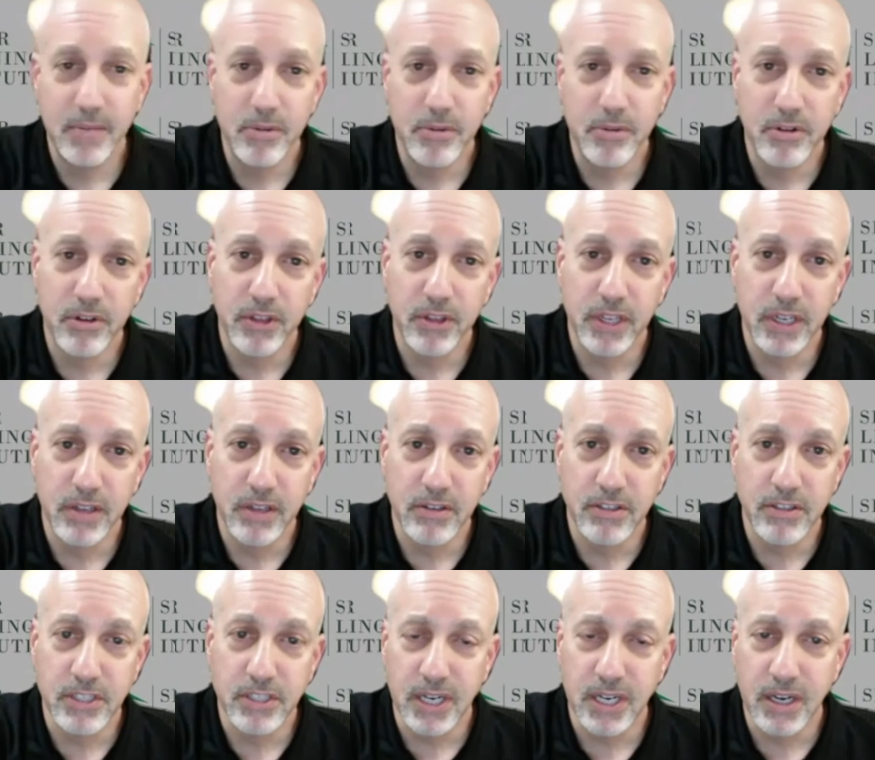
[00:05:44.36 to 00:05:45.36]
on the other
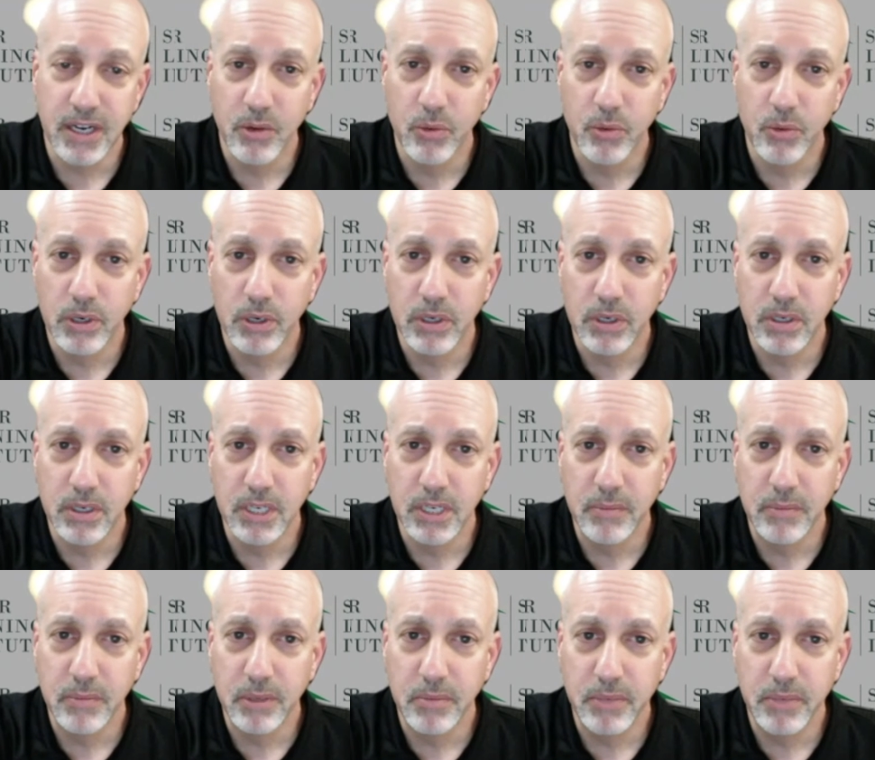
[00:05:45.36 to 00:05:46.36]
side of the wall going to
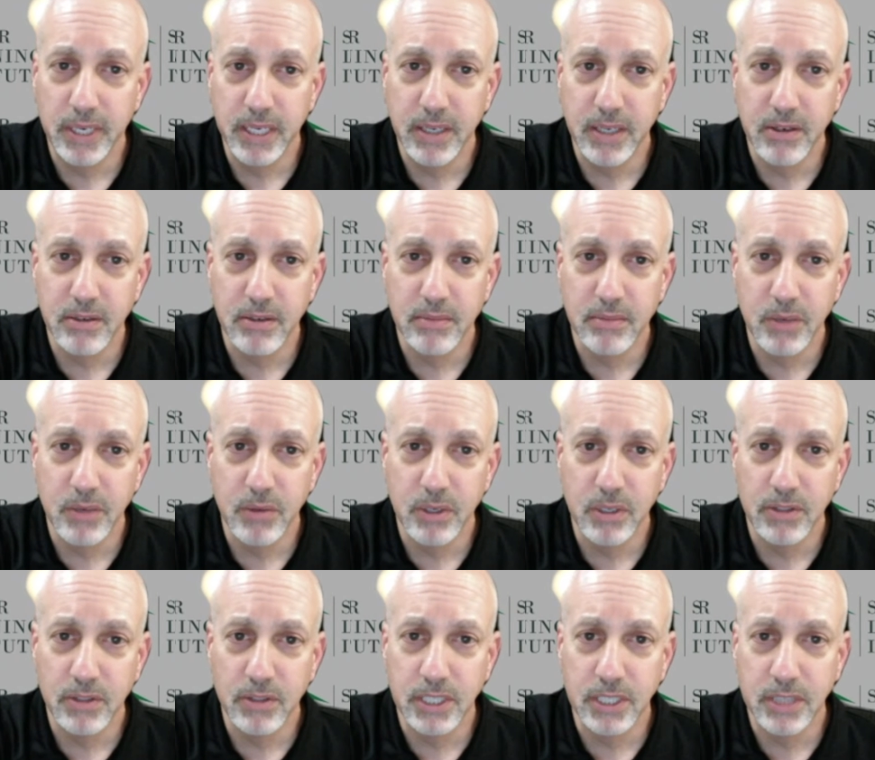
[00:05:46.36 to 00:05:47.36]
be banging on my
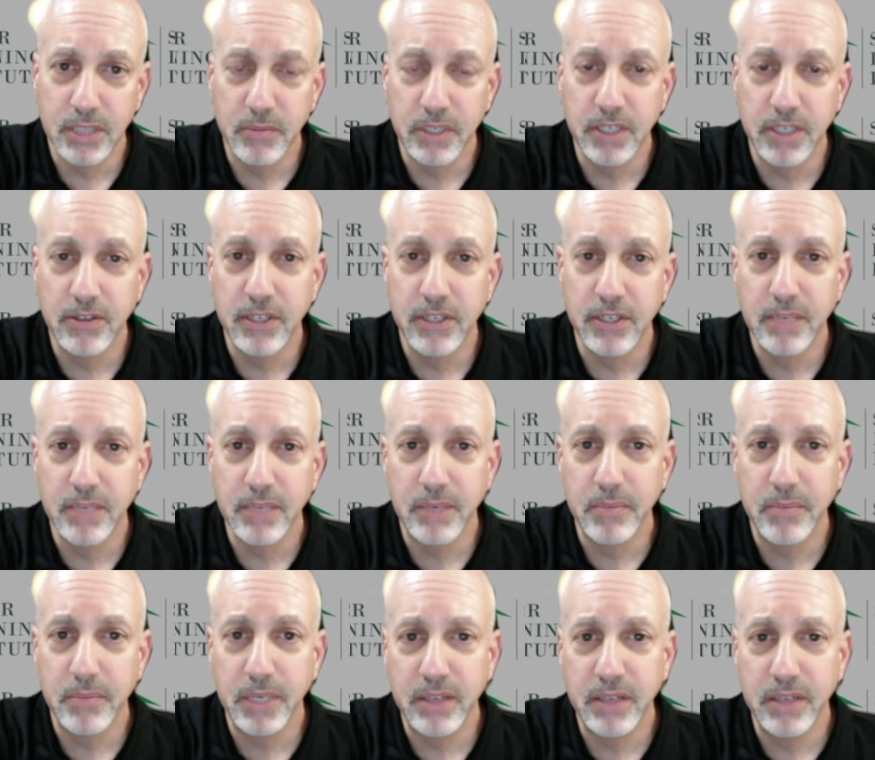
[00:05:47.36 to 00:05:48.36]
wall telling me to take my
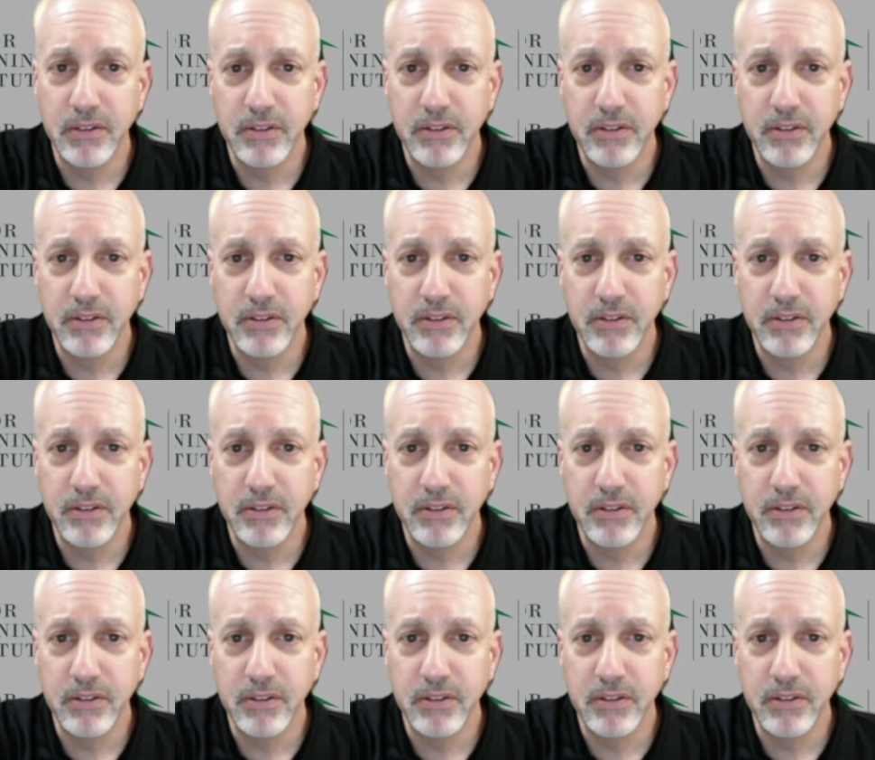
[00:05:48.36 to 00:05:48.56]
meds?